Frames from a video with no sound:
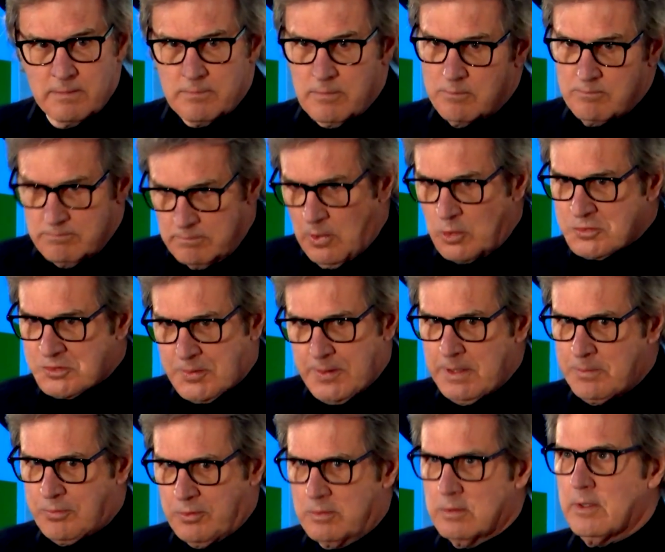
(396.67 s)
Most
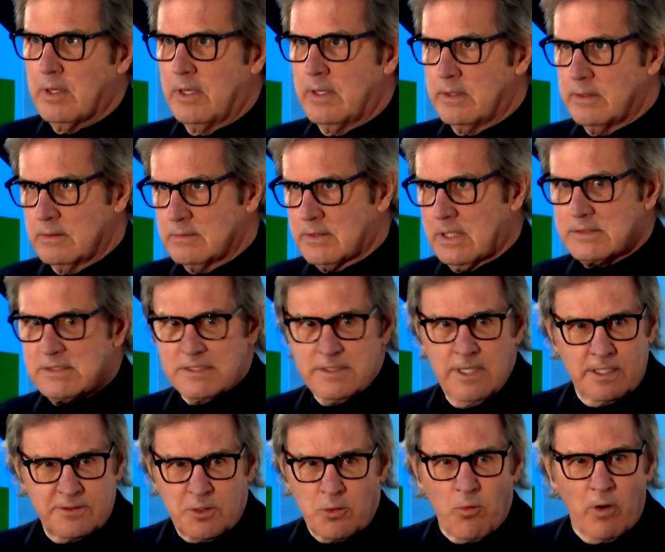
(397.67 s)
people, that's
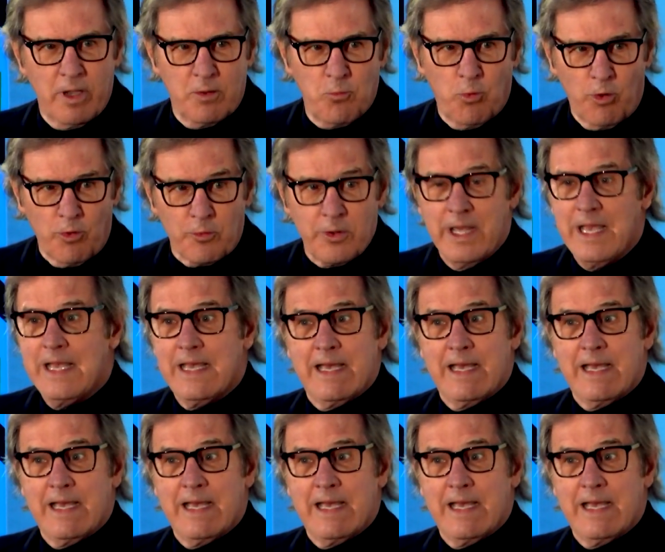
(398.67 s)
not the right word.